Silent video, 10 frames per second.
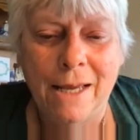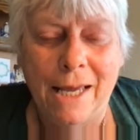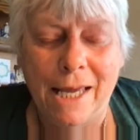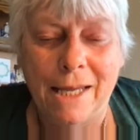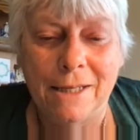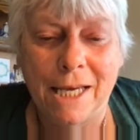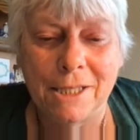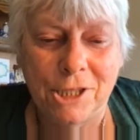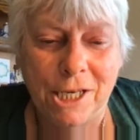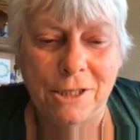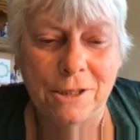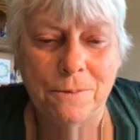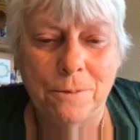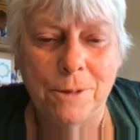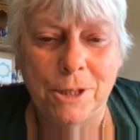And that changes
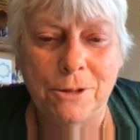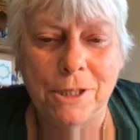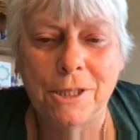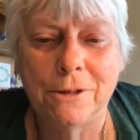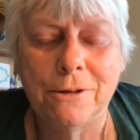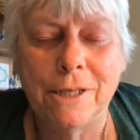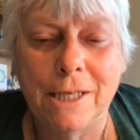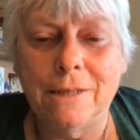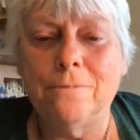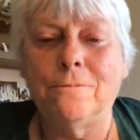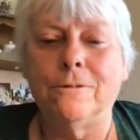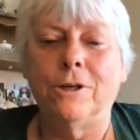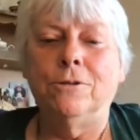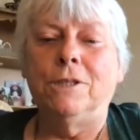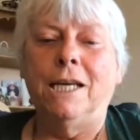from year to year. It
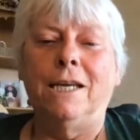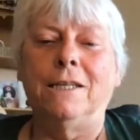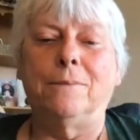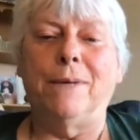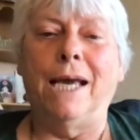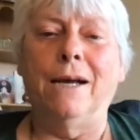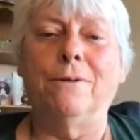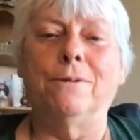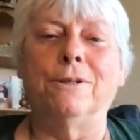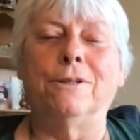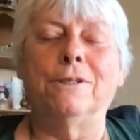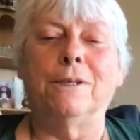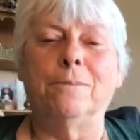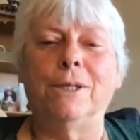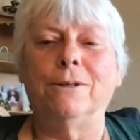rotates backwards
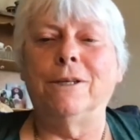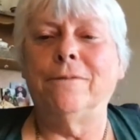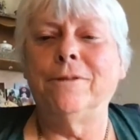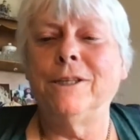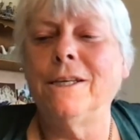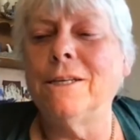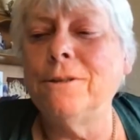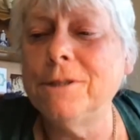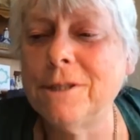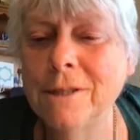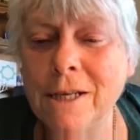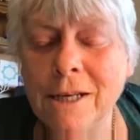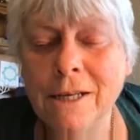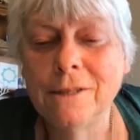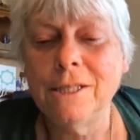compared to everything else
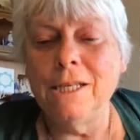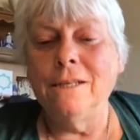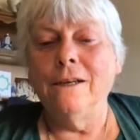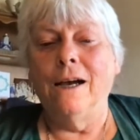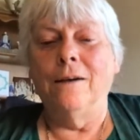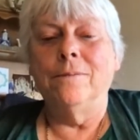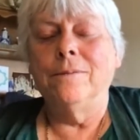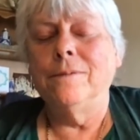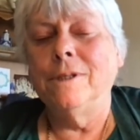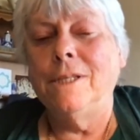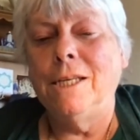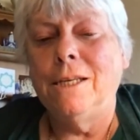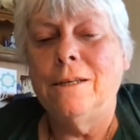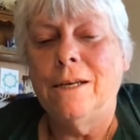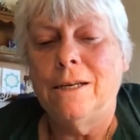the um,
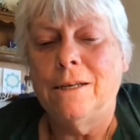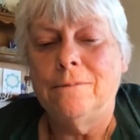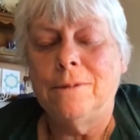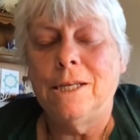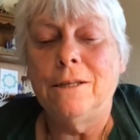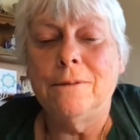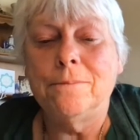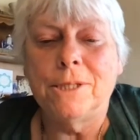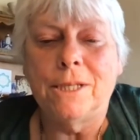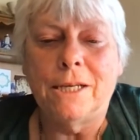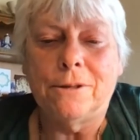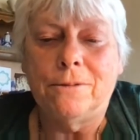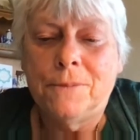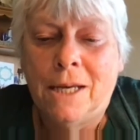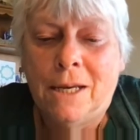the uh, eclipse cycle.
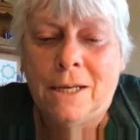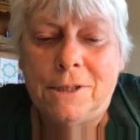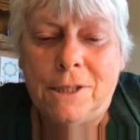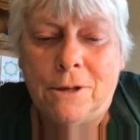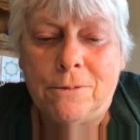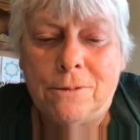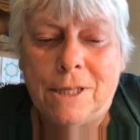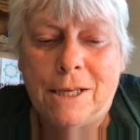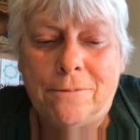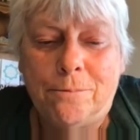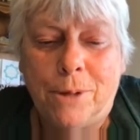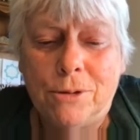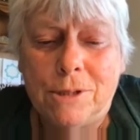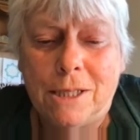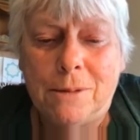So if
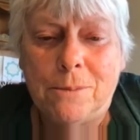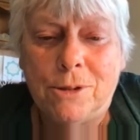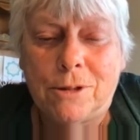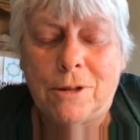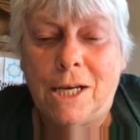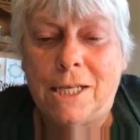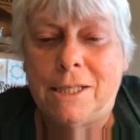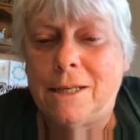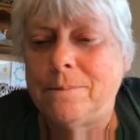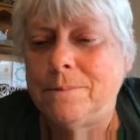both sun and moon are lined up